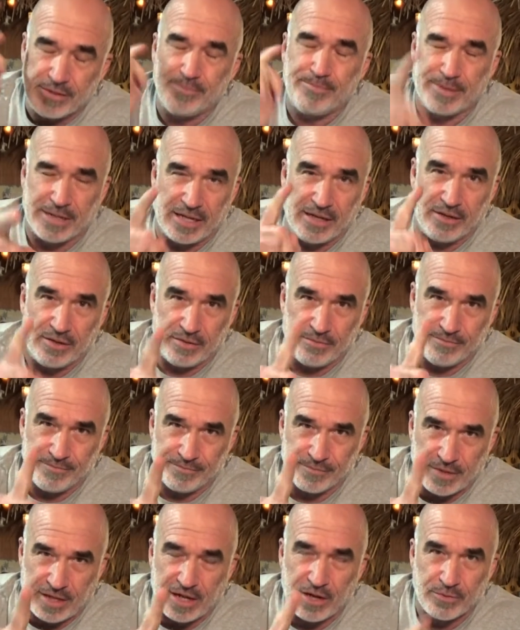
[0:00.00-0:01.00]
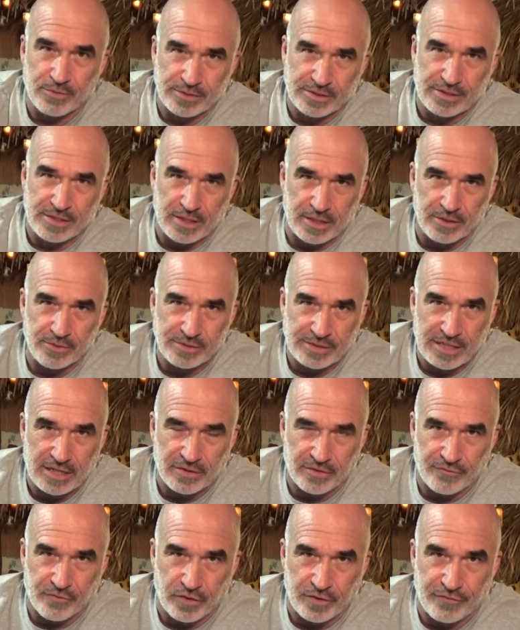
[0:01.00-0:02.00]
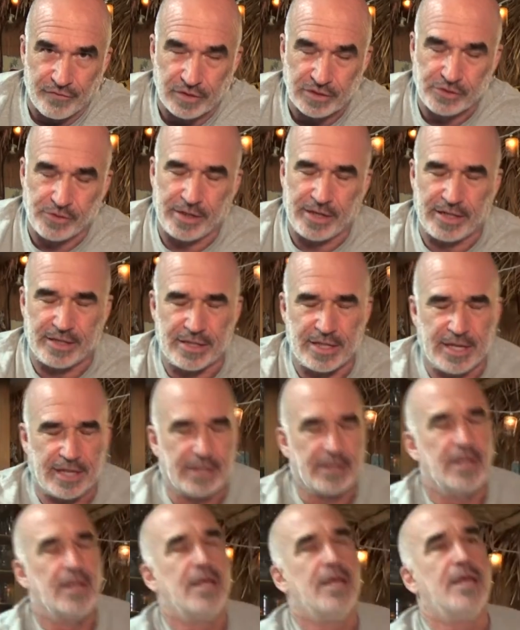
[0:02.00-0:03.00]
But here was the other very frustrating thing.